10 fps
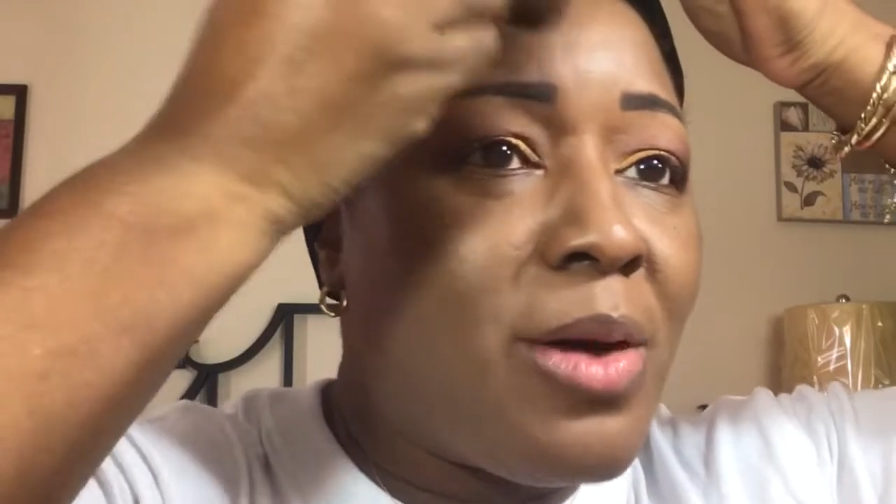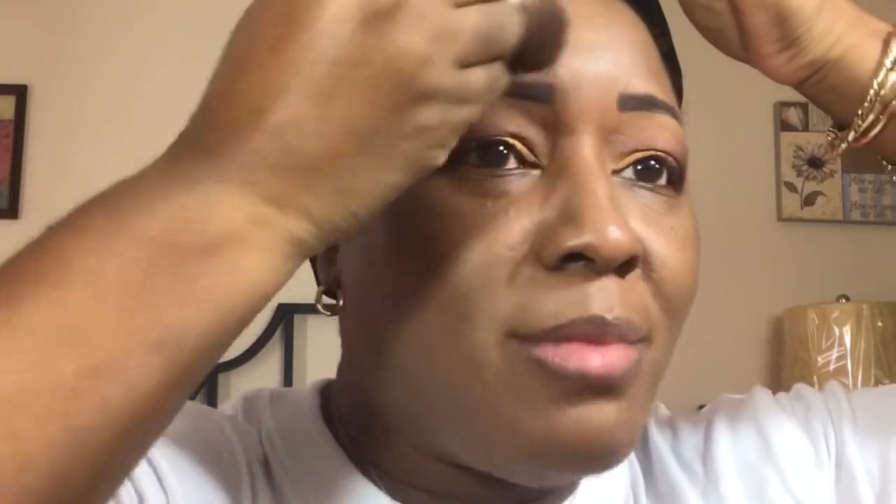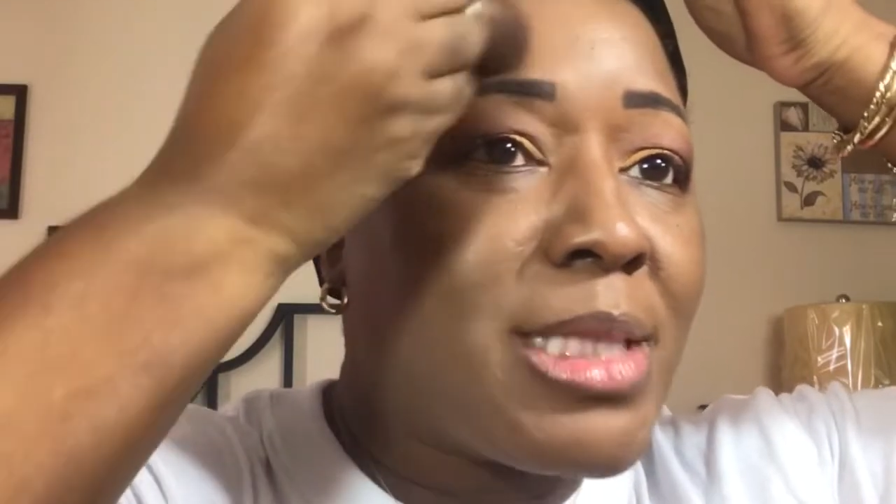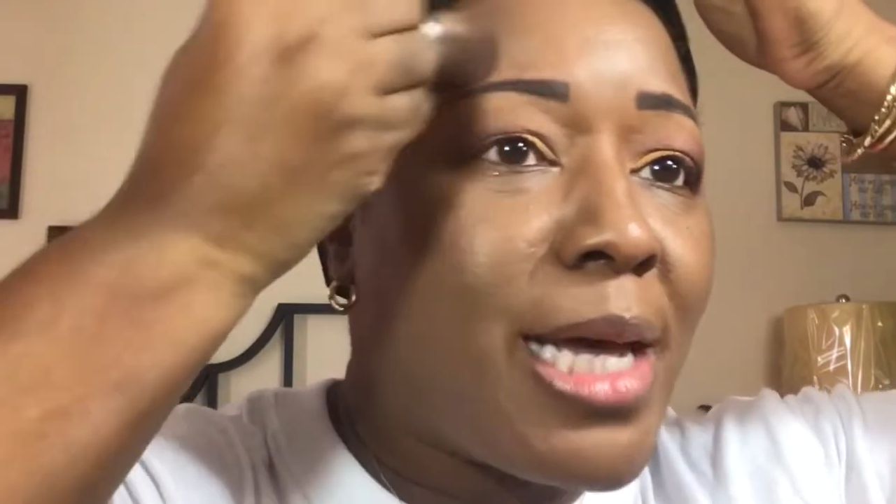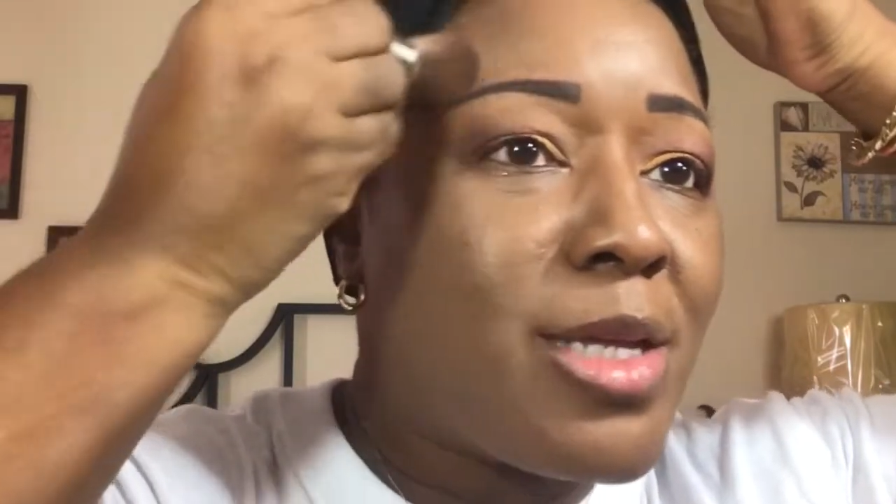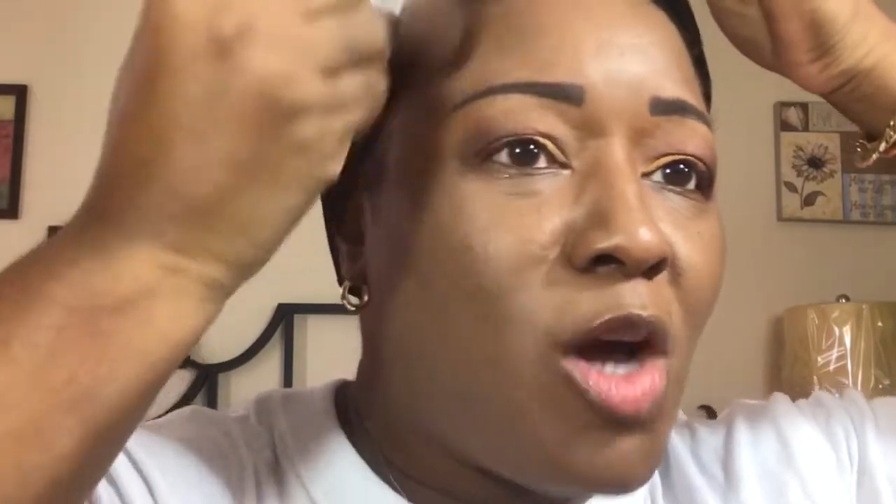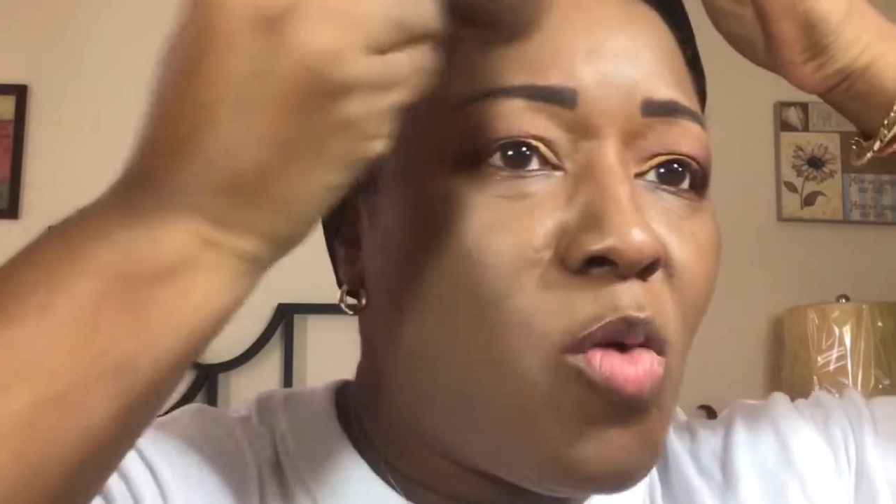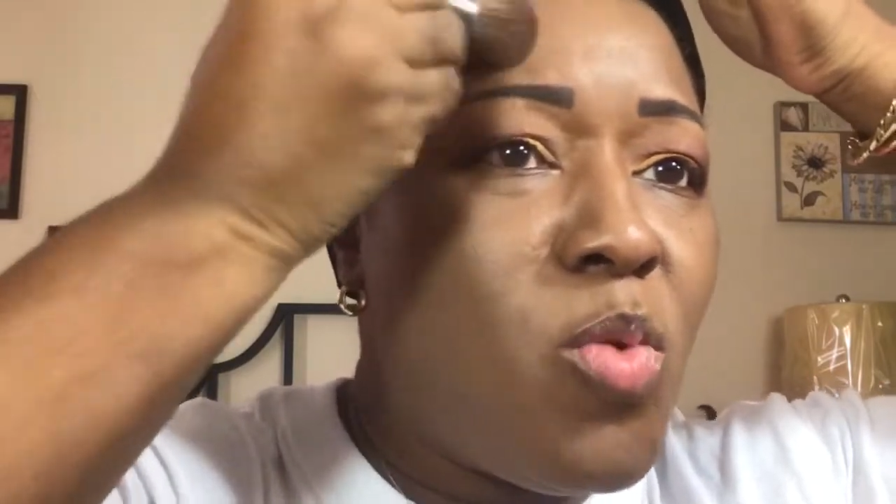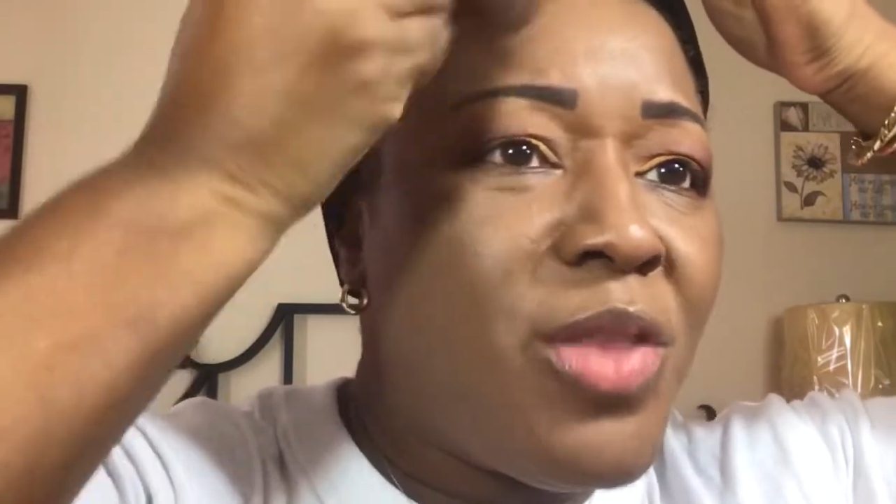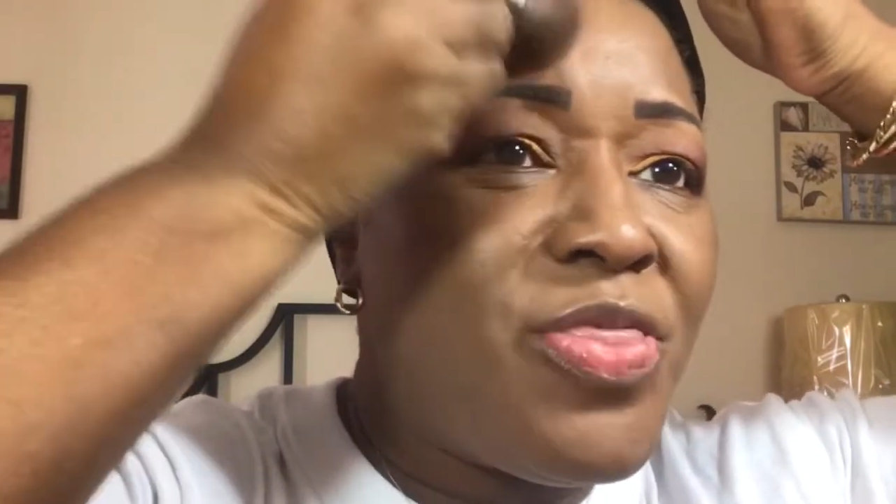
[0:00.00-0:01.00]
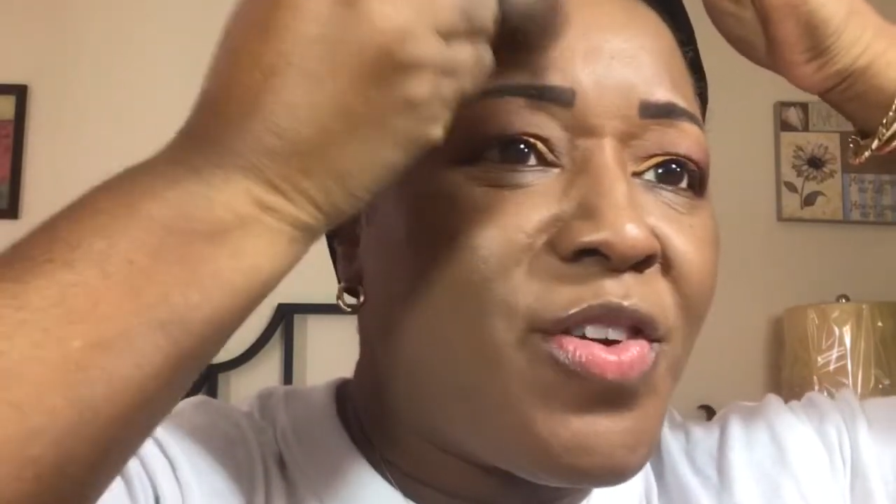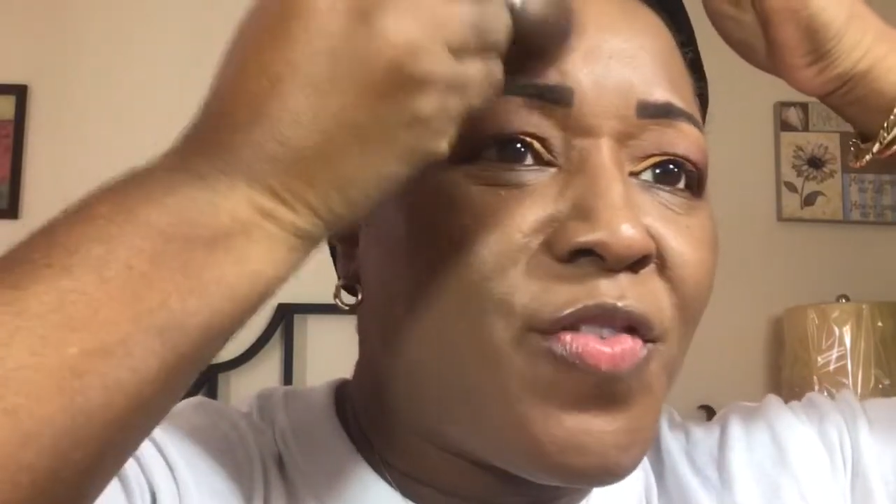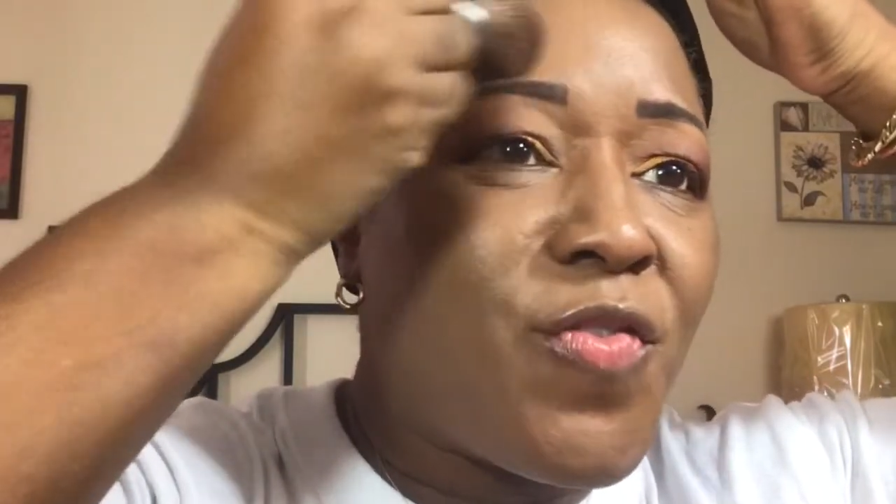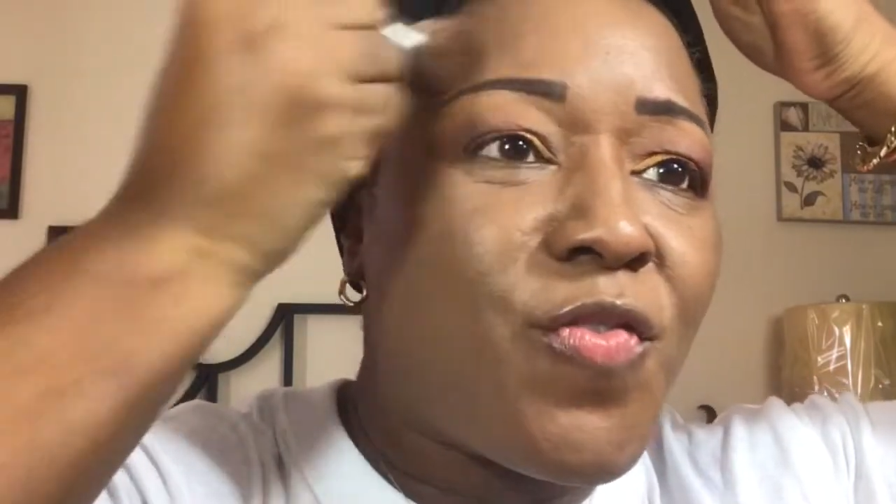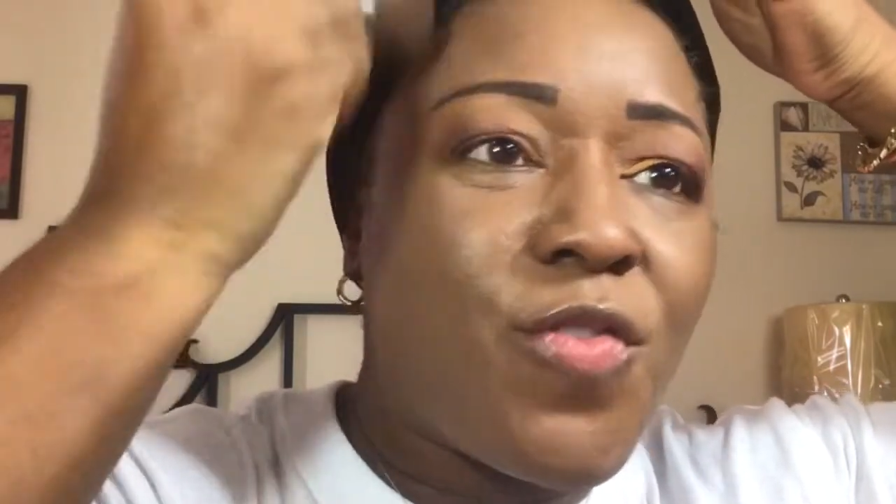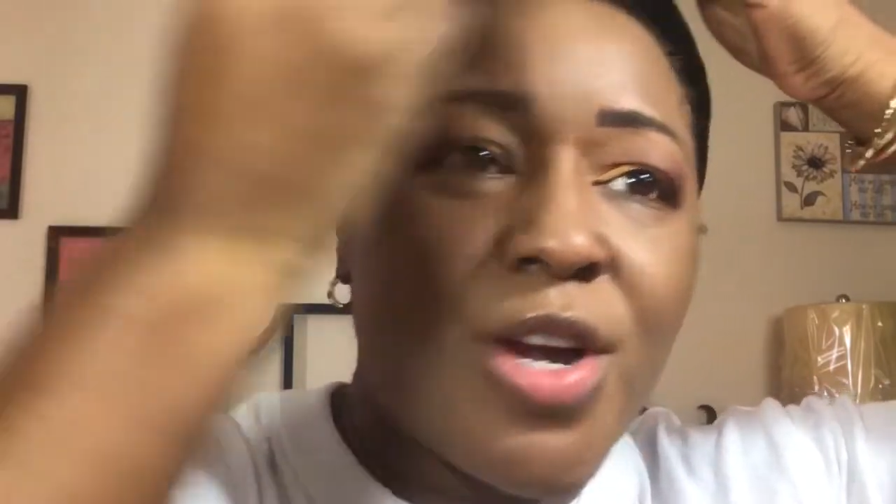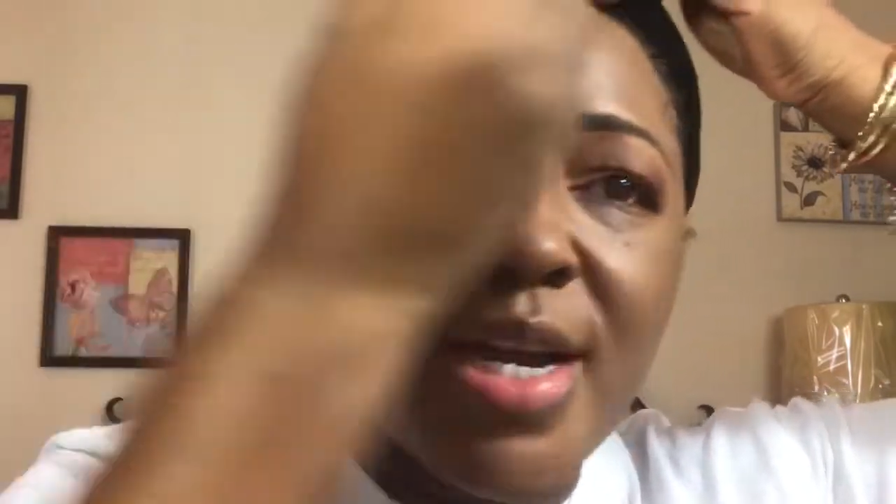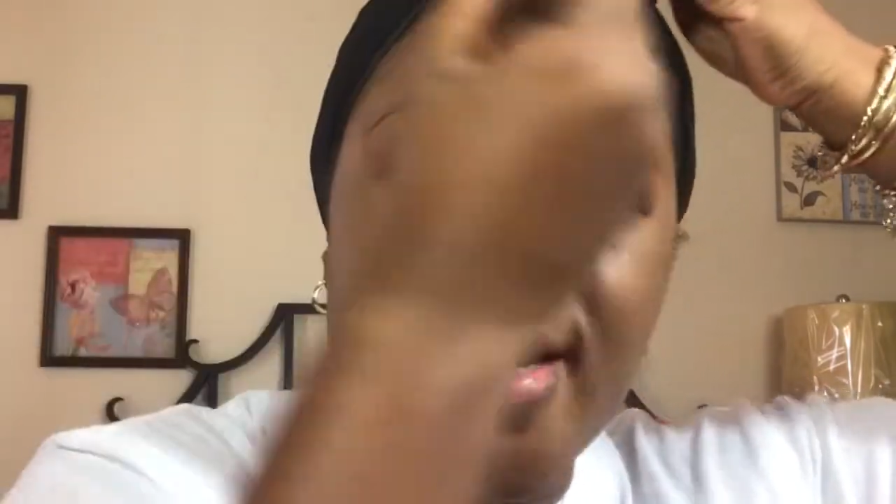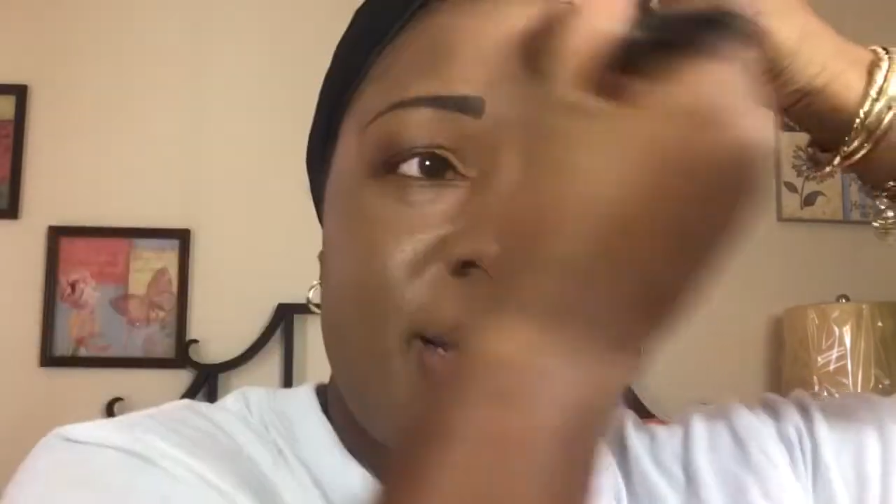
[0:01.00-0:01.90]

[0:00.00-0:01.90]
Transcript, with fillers: I was like, yo, what the freak?